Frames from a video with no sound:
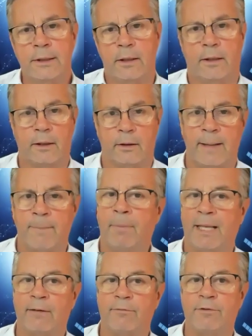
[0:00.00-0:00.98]
They are
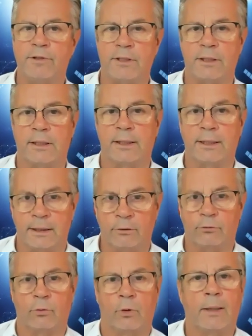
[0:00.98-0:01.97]
embedded physically
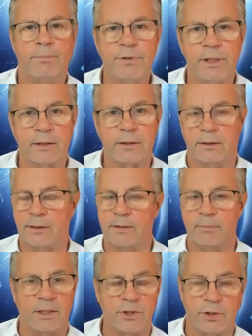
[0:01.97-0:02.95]
into objects. So let's
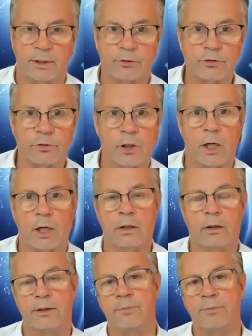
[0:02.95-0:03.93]
imagine a truck,
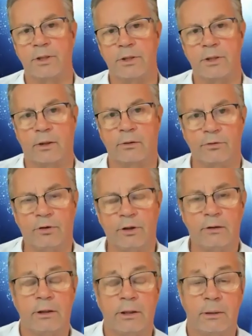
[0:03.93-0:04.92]
let's imagine a
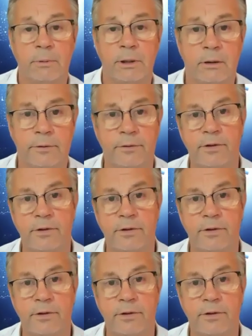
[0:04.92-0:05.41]
container in the middle of the